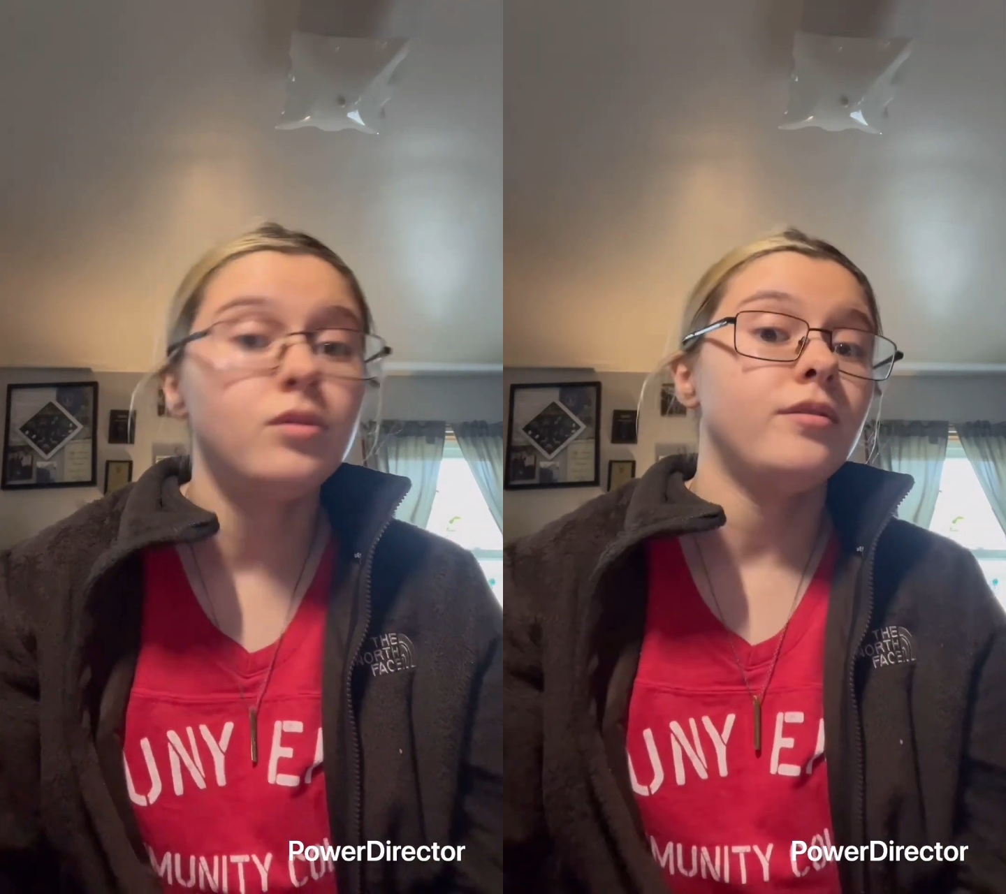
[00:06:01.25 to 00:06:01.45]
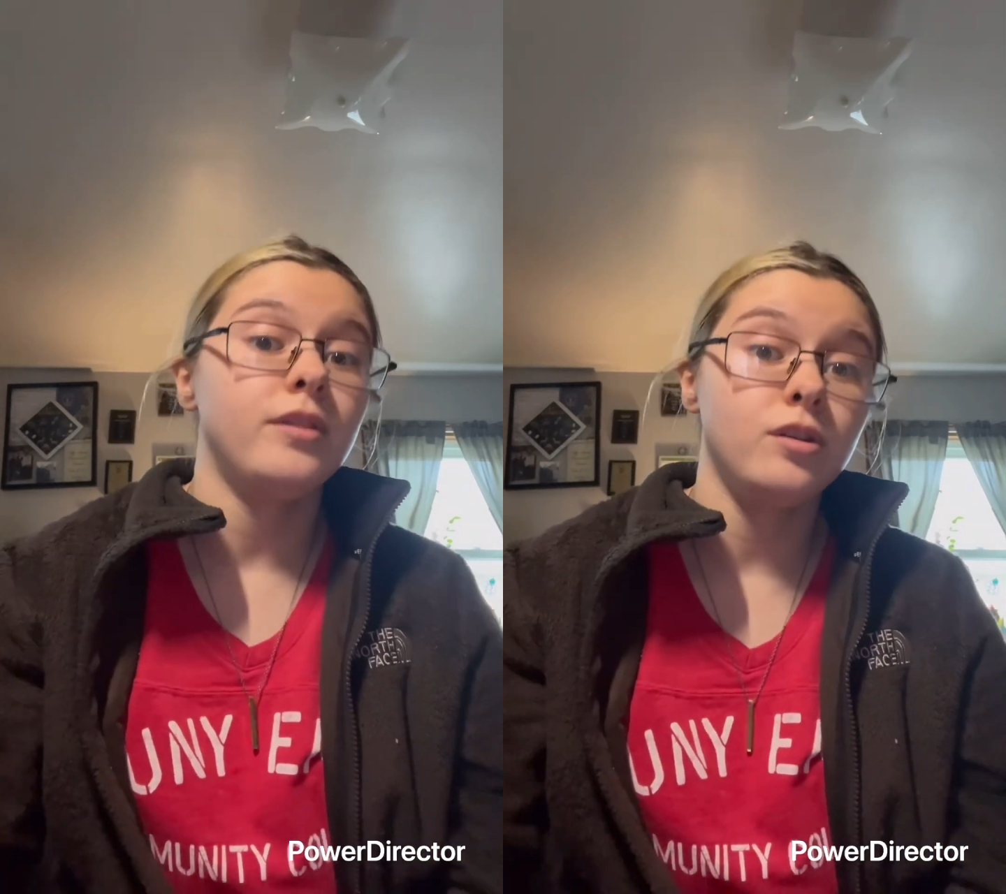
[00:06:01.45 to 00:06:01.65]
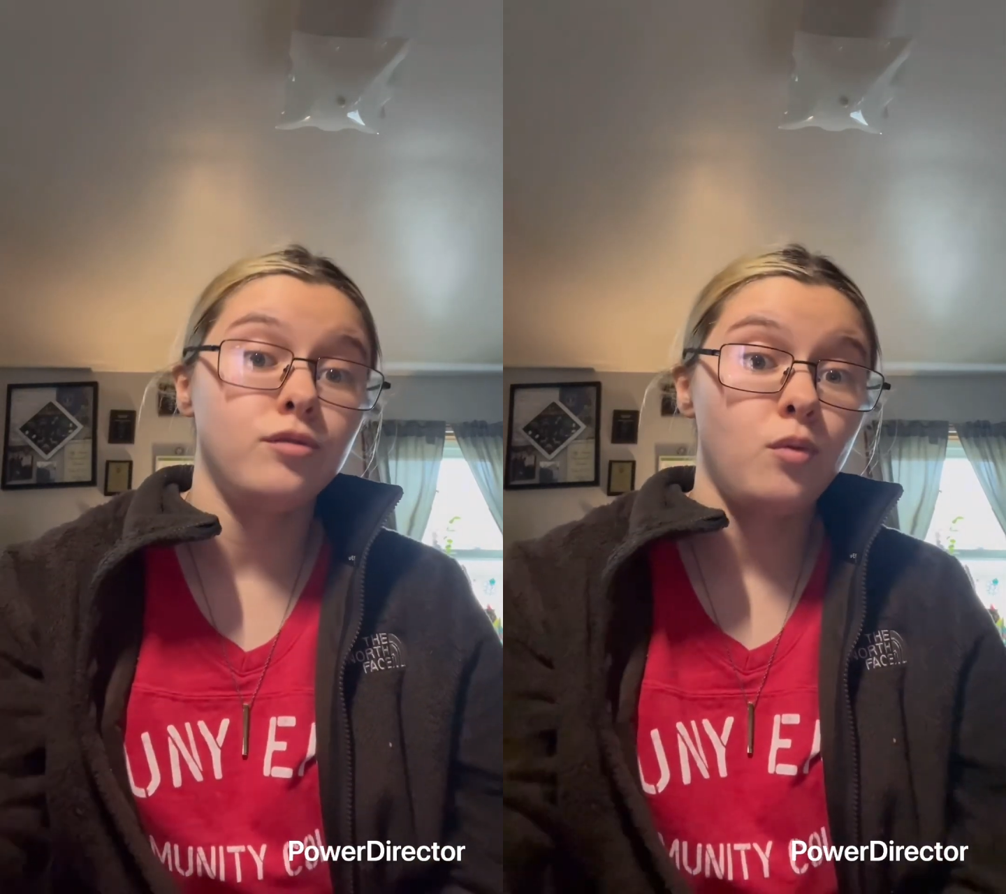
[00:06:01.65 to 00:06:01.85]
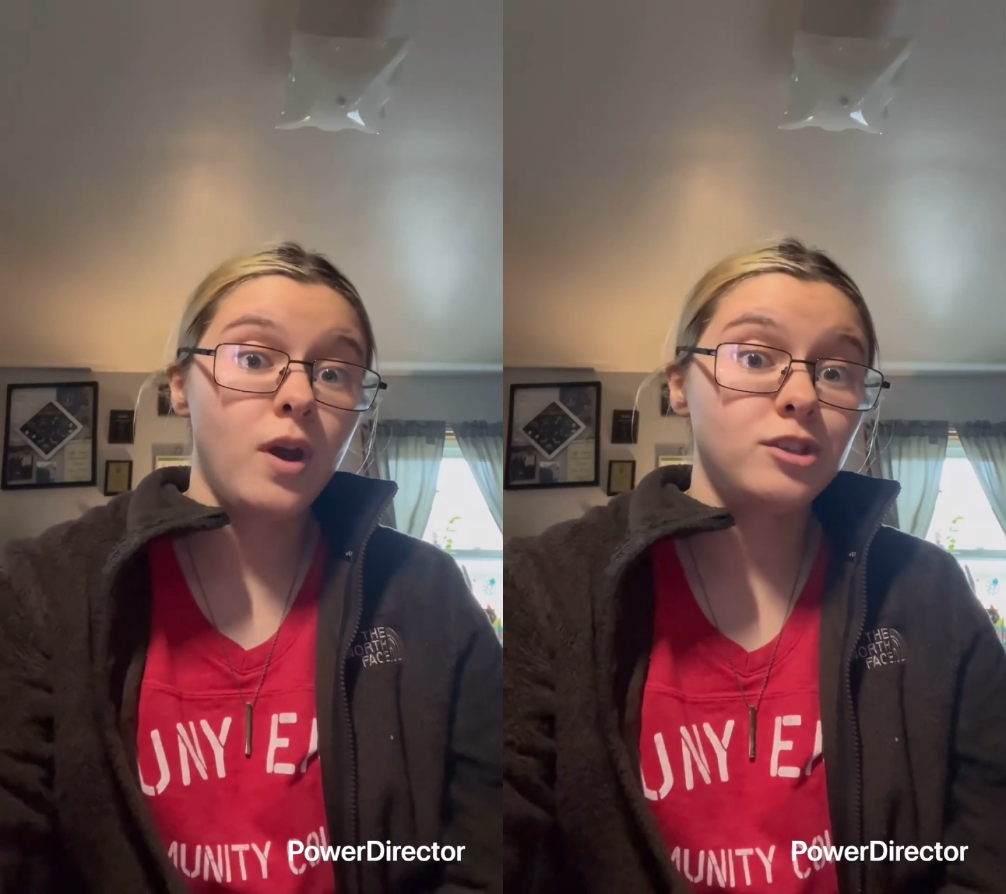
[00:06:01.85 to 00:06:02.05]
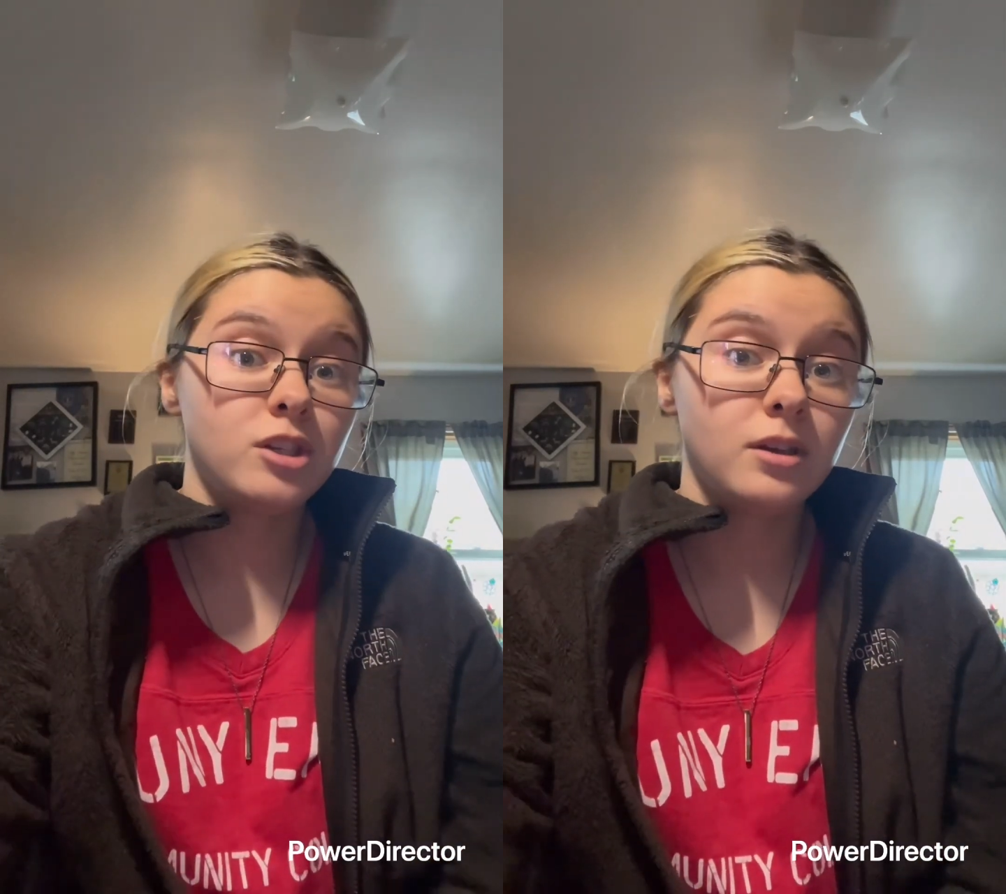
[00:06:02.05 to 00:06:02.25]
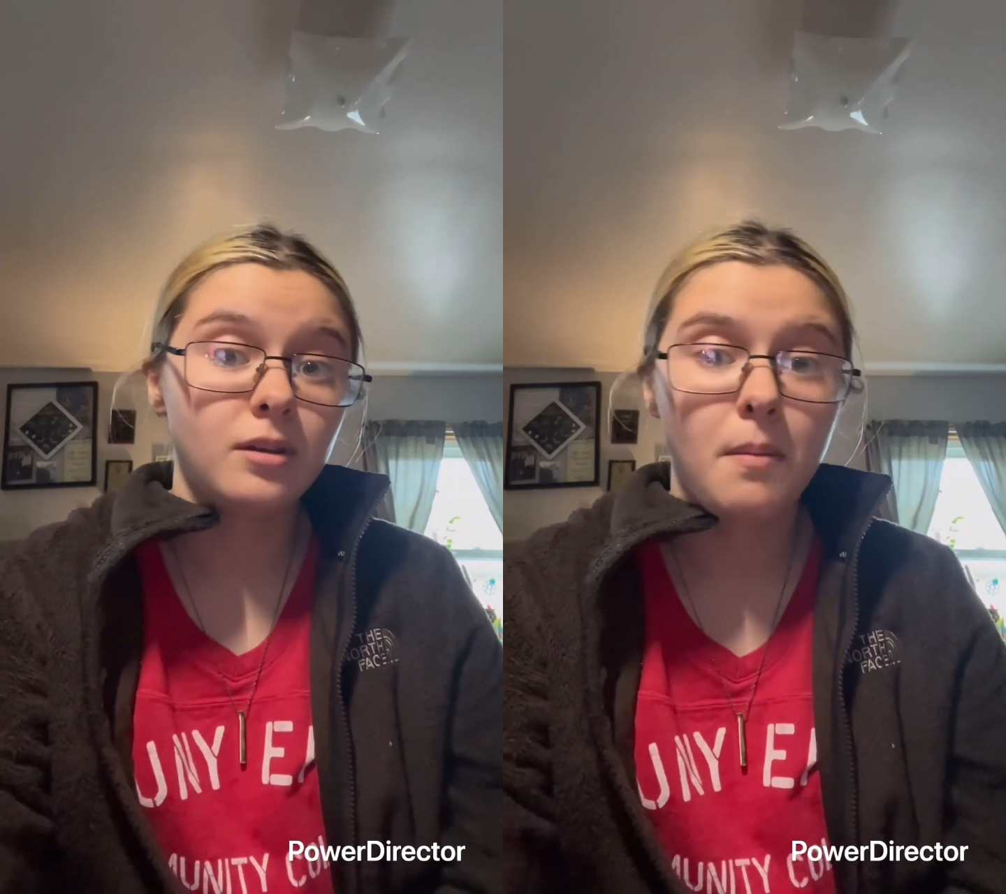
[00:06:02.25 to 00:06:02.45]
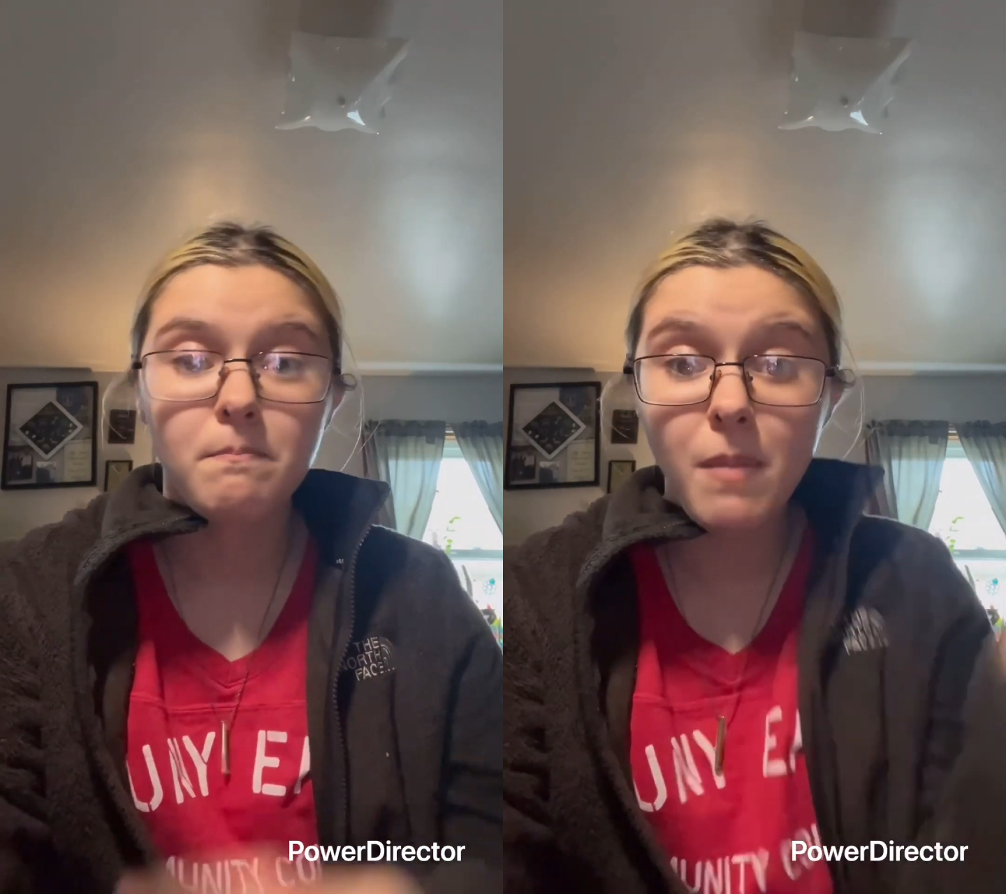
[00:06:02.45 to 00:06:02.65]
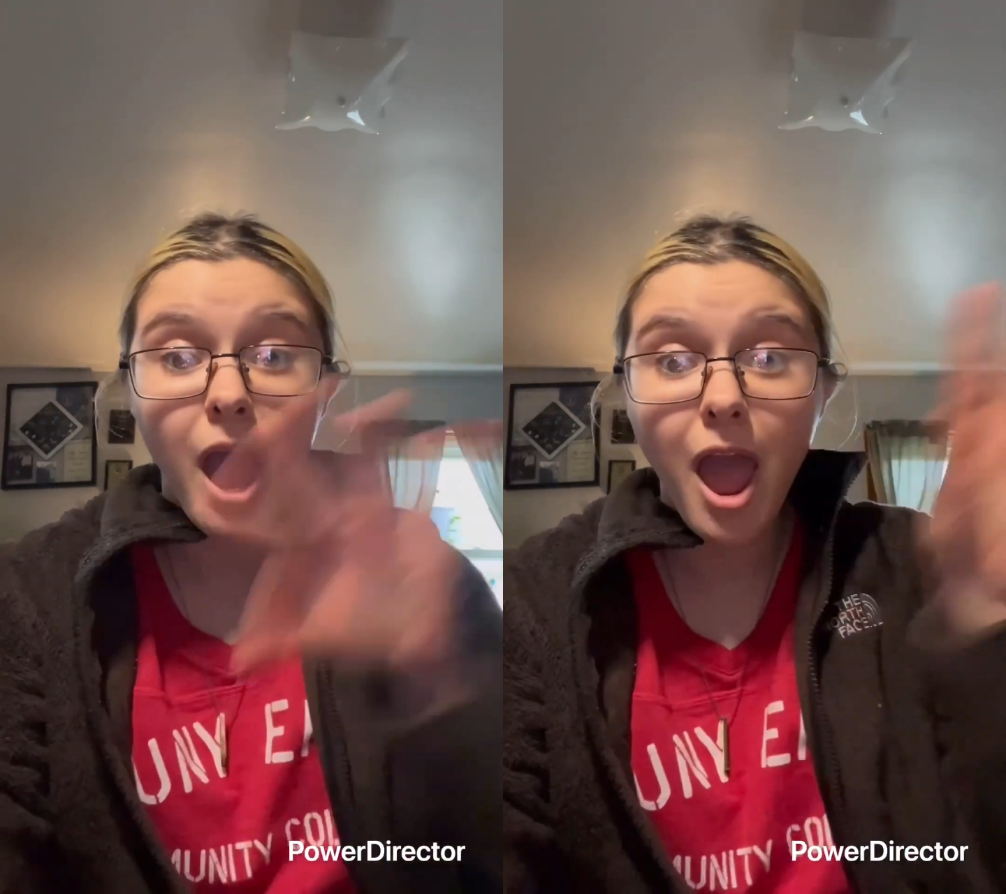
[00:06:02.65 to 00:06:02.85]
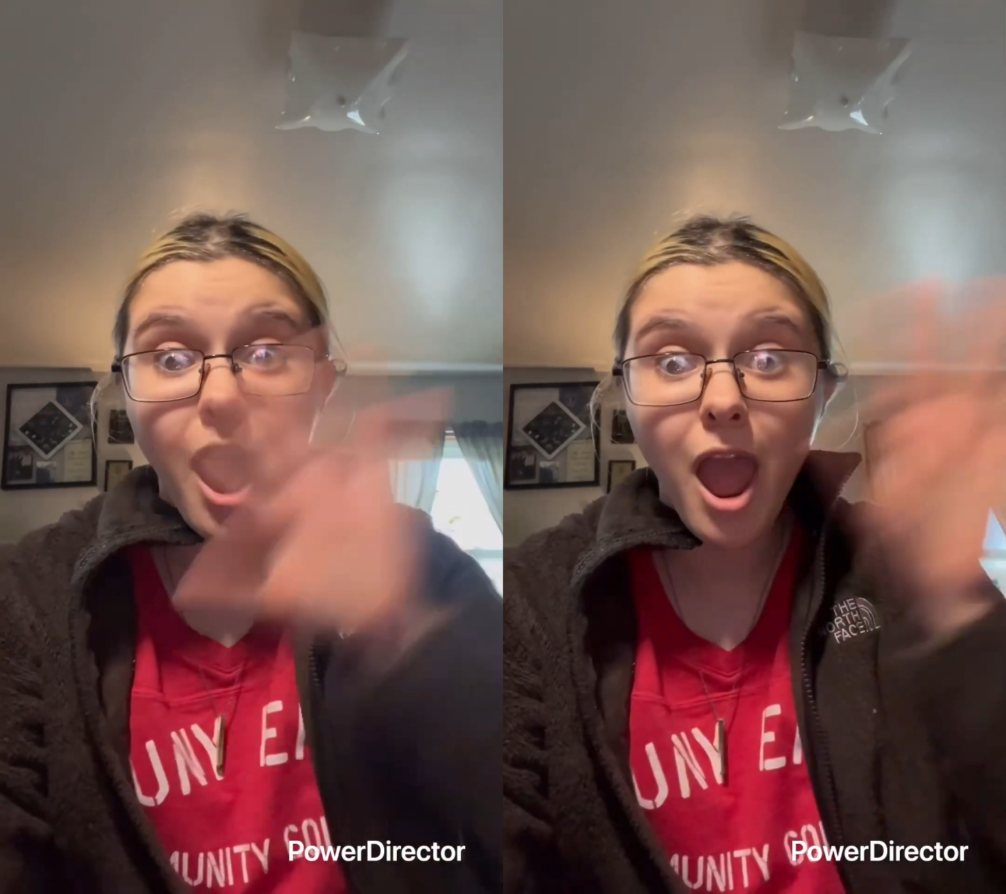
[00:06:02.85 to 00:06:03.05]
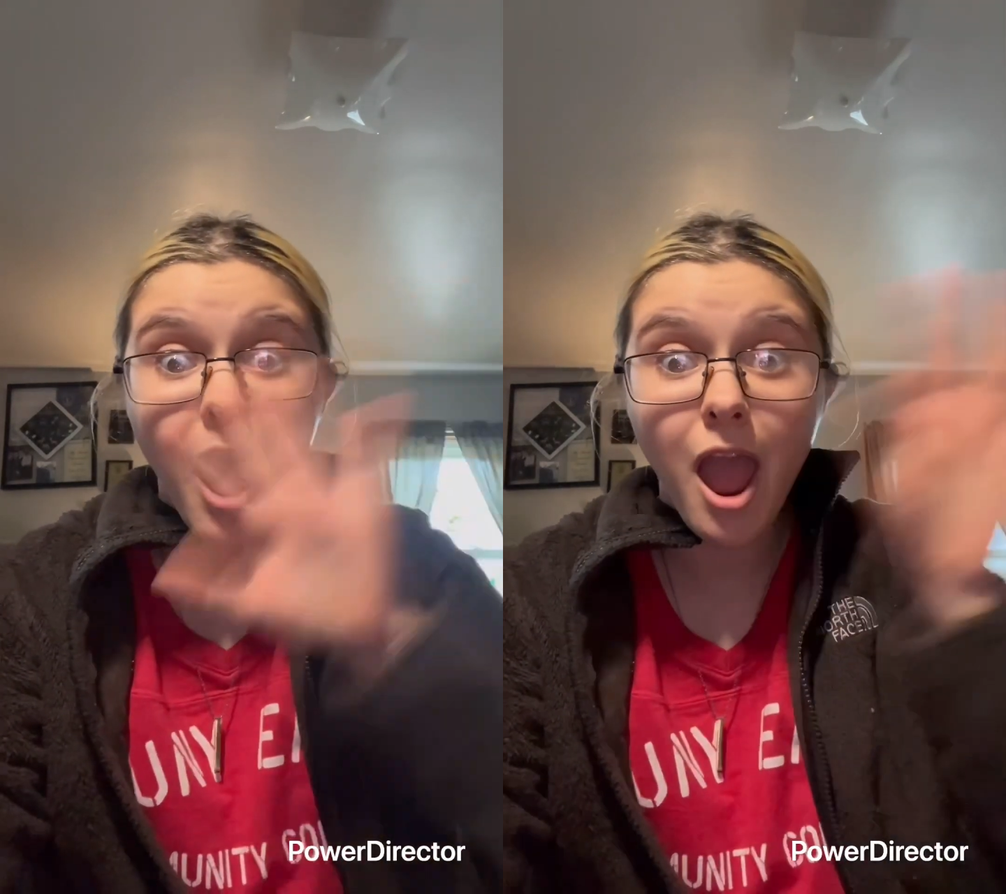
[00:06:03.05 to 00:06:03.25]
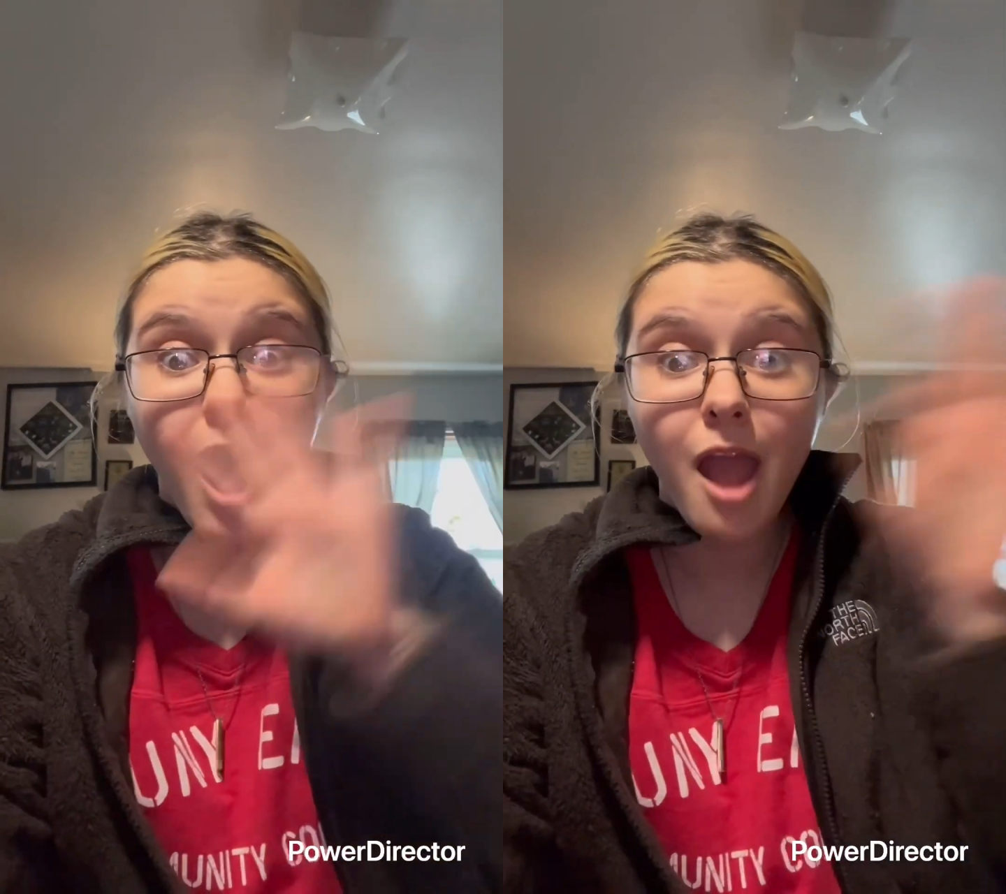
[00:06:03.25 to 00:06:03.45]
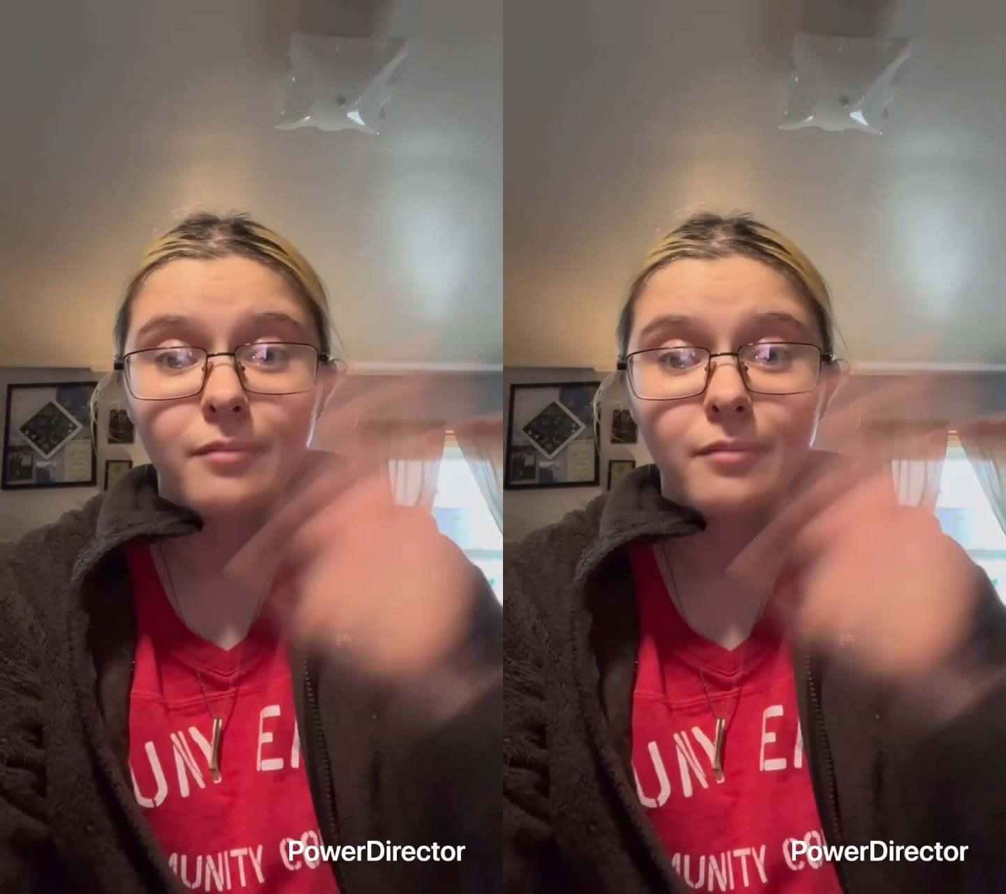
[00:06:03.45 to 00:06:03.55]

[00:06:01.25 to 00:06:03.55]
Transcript: Thank you for watching. Bye!